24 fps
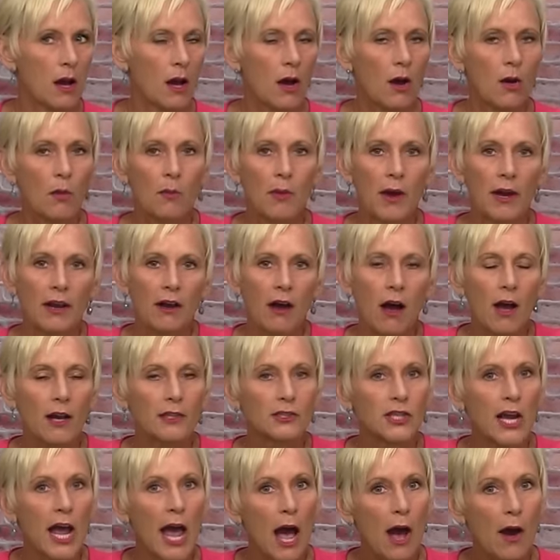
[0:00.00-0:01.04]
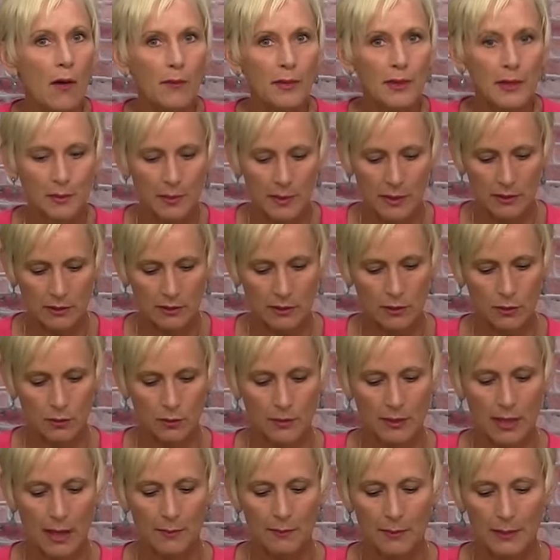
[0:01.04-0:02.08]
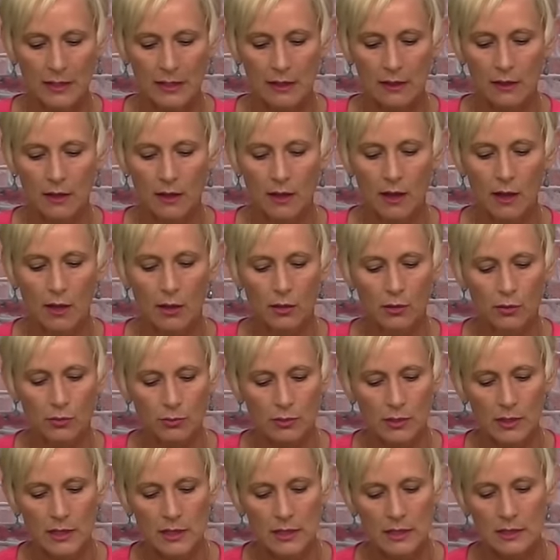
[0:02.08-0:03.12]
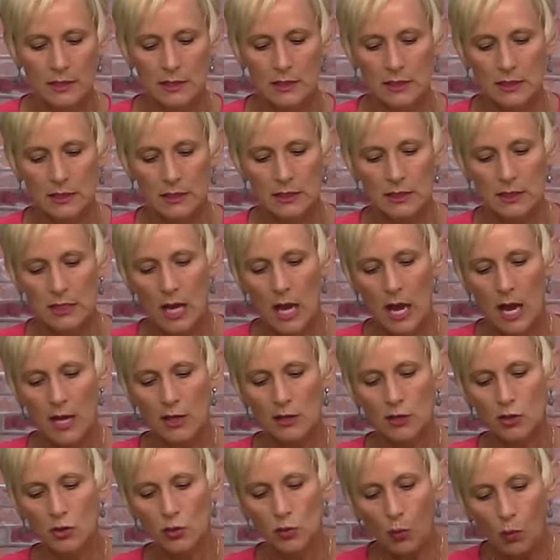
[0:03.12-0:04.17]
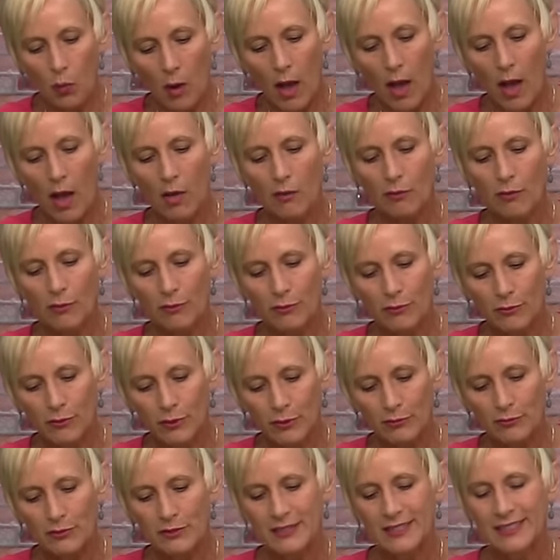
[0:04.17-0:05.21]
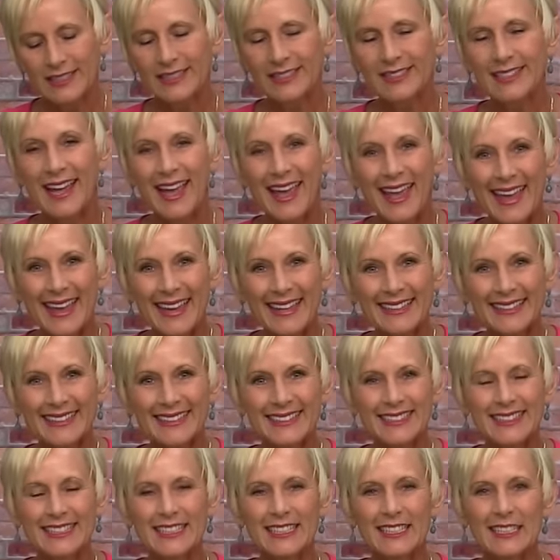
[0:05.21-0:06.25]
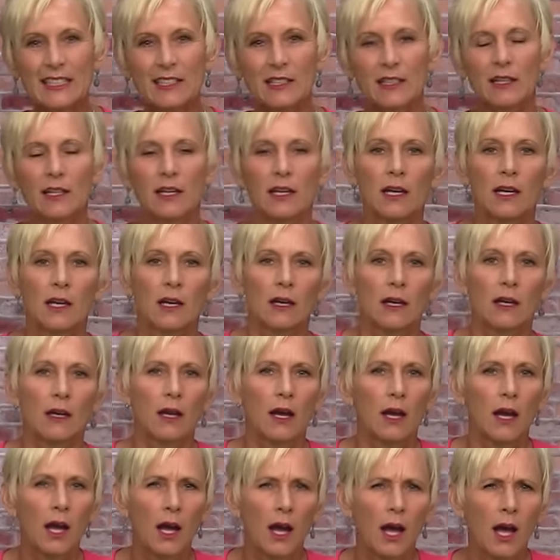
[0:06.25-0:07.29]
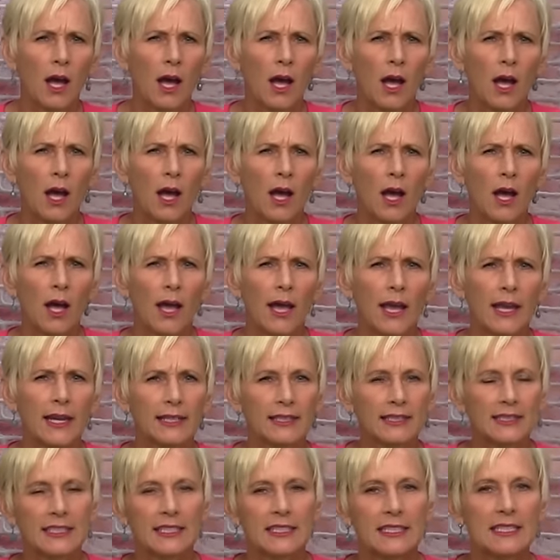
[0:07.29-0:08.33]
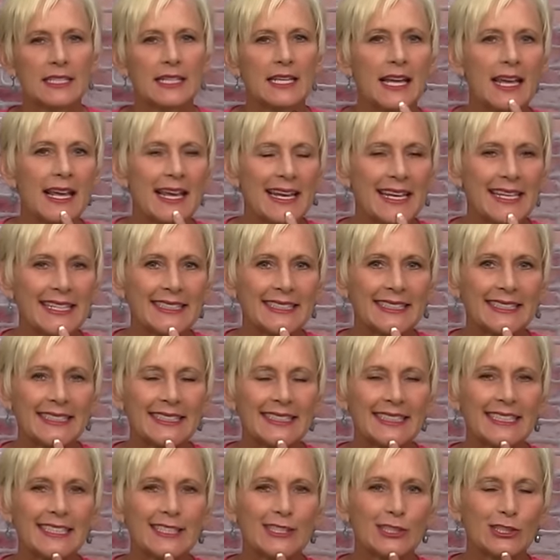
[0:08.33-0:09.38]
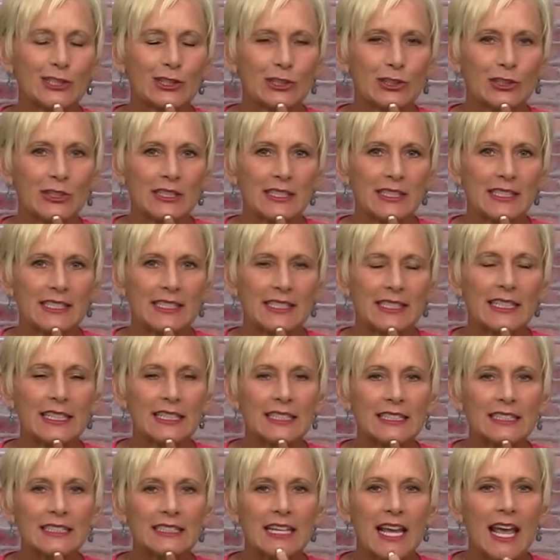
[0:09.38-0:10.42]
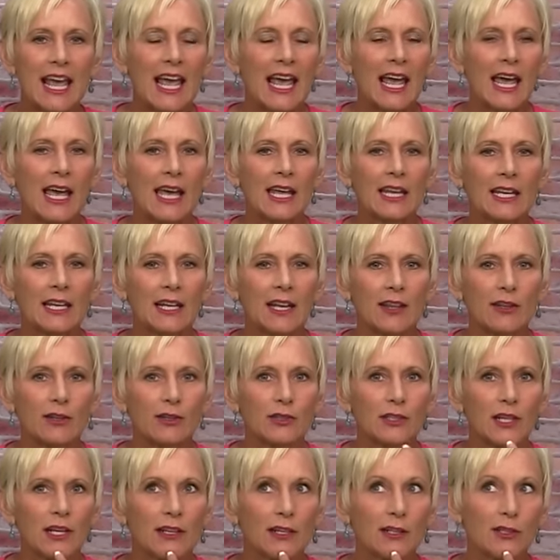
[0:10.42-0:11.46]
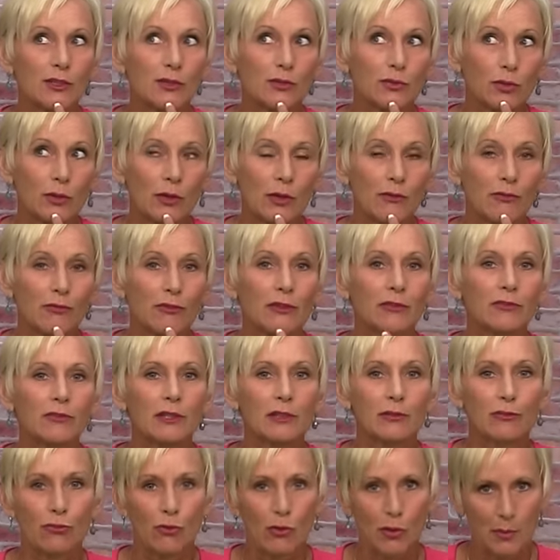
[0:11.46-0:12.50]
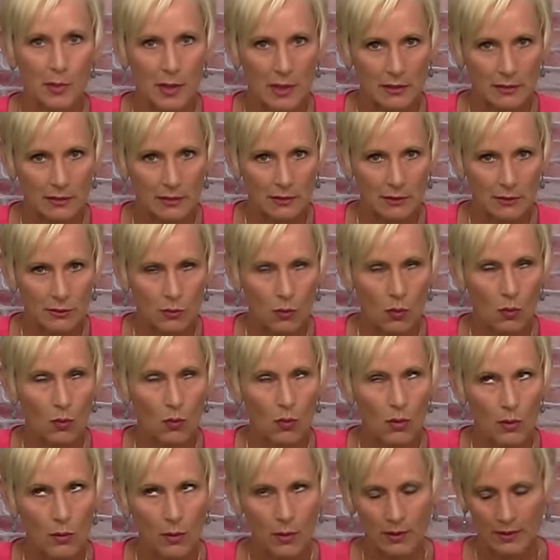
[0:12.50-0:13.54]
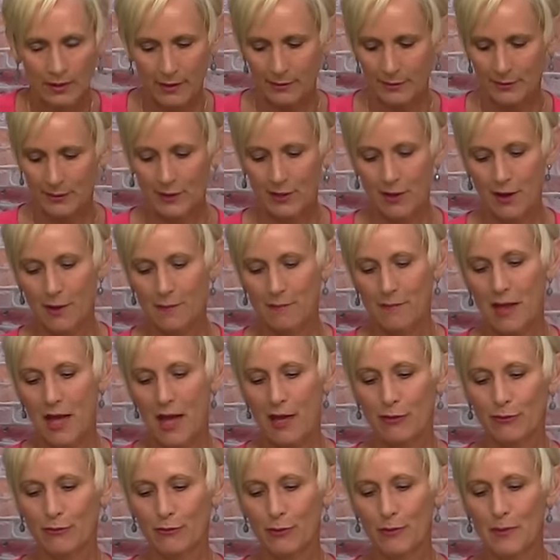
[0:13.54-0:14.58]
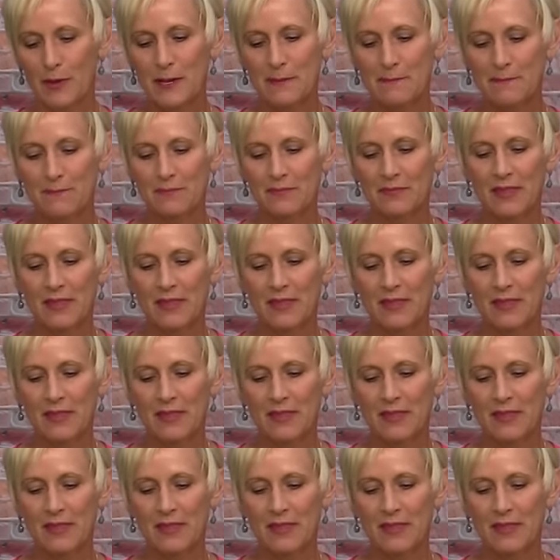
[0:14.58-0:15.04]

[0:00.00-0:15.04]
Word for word: Oh my gosh, how many pencils would that be? 3, 6, 9, 12, 15, 18. Uh, 18, 18 is 36, and another 10 is 40, 54 pencils. Whew, that was a lot of math for me.